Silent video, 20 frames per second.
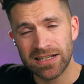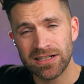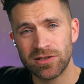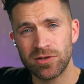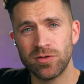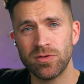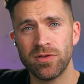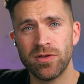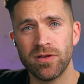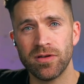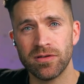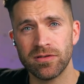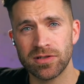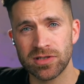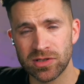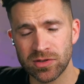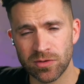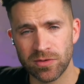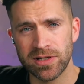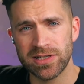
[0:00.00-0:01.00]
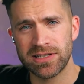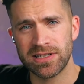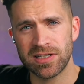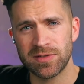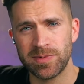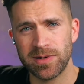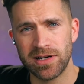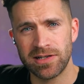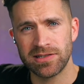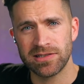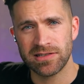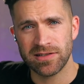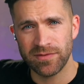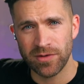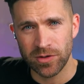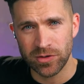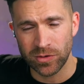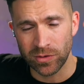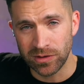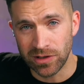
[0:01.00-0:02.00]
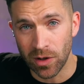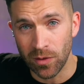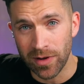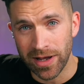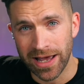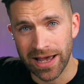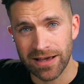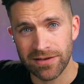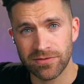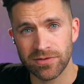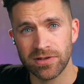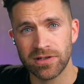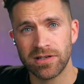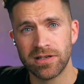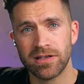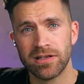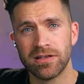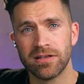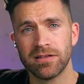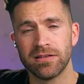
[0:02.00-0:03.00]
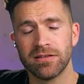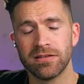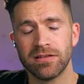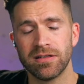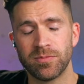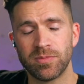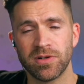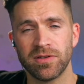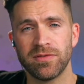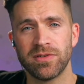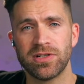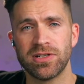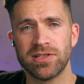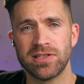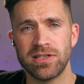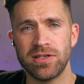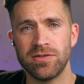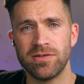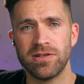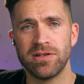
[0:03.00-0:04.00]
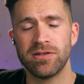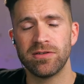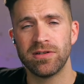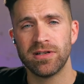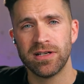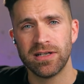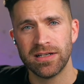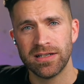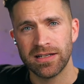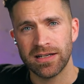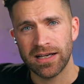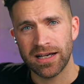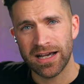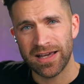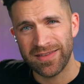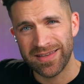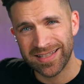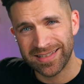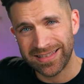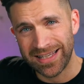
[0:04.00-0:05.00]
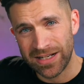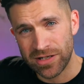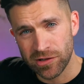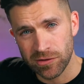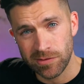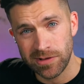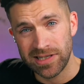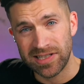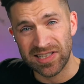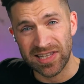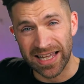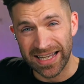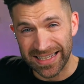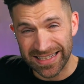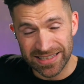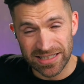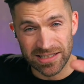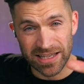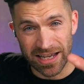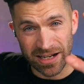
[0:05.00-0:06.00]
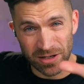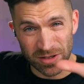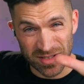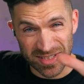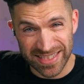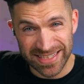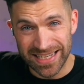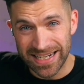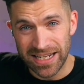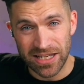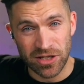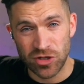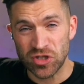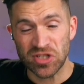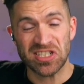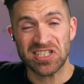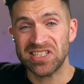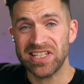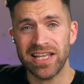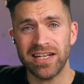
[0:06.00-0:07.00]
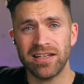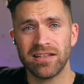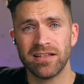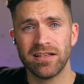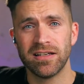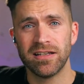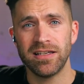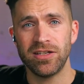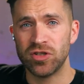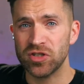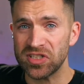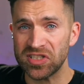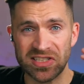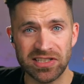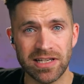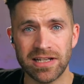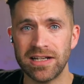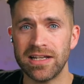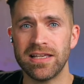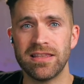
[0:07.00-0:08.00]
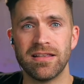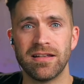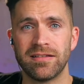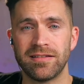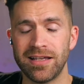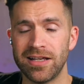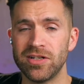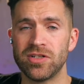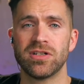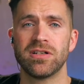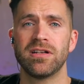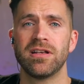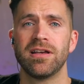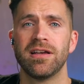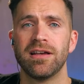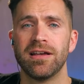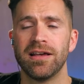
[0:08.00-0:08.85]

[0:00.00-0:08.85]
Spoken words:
to the stories and experiences of those who don't have the privileges that you do. And then stage 3, like I call sitting. You just sit in the tension